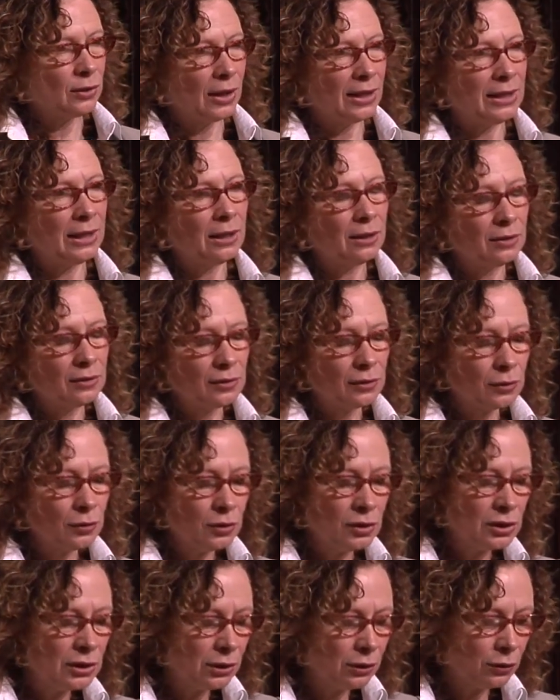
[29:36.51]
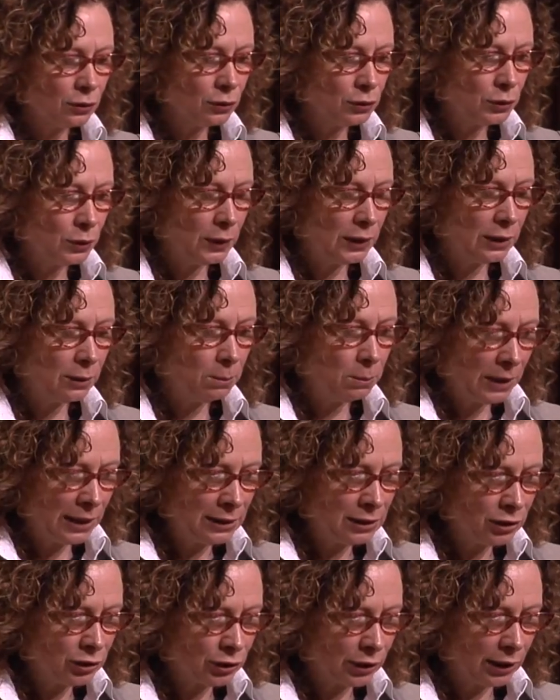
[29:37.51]
I think the schools that are doing the
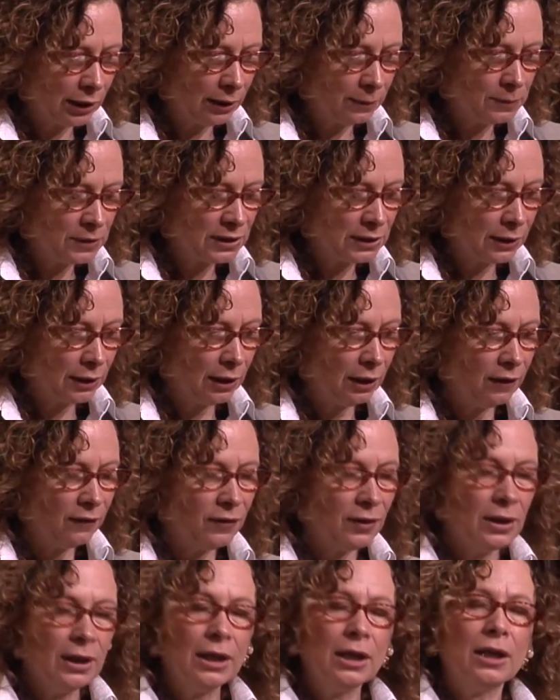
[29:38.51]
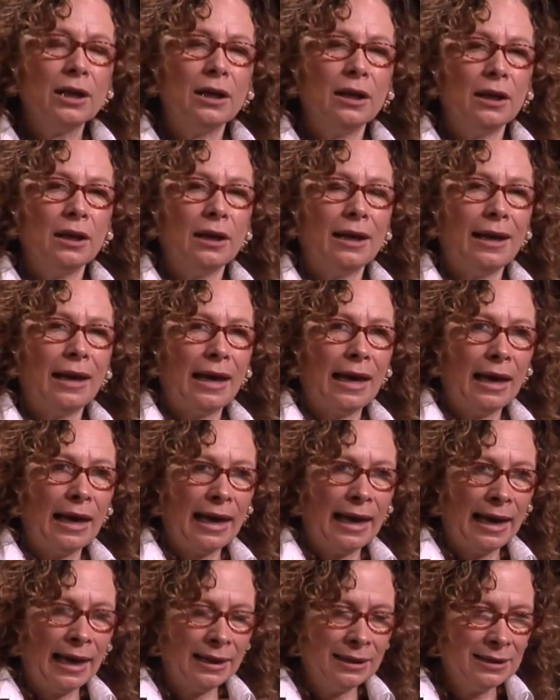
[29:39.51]
best jobs of
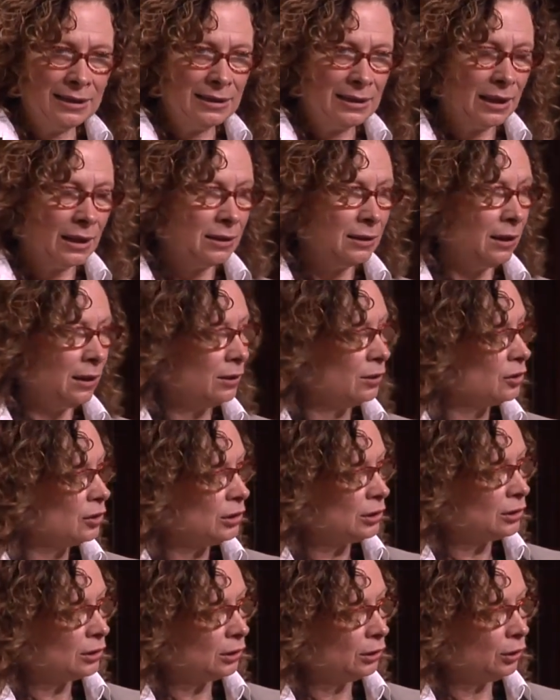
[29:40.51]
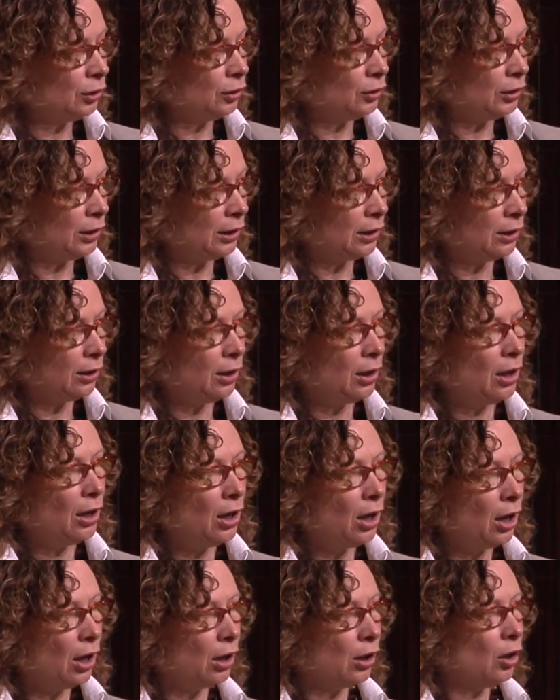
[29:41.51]
adding technology to learning
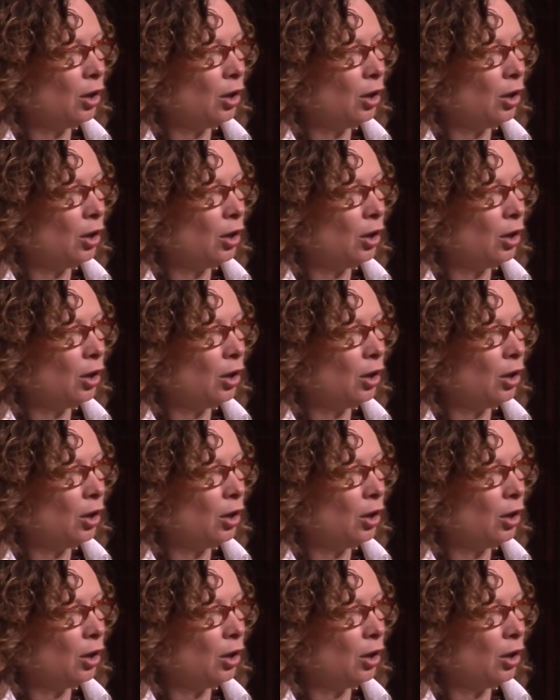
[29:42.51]
are